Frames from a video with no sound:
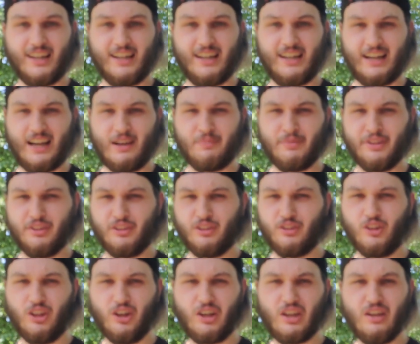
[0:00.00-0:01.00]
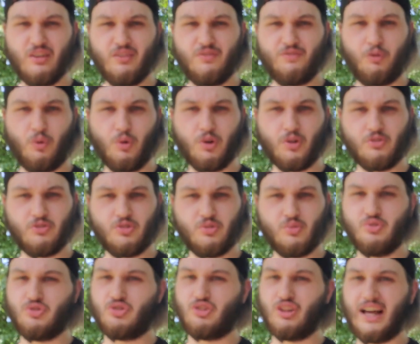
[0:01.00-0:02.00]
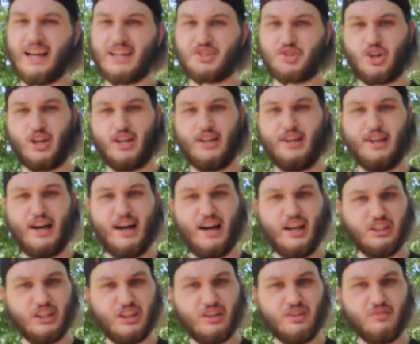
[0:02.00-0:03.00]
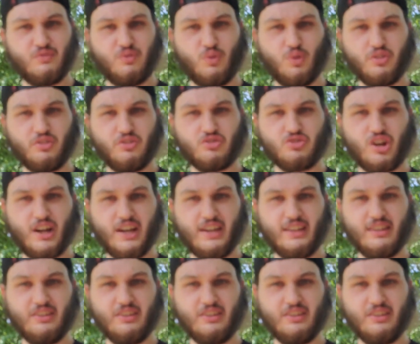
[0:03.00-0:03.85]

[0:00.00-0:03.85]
I've been looking forward to slash not looking forward to trying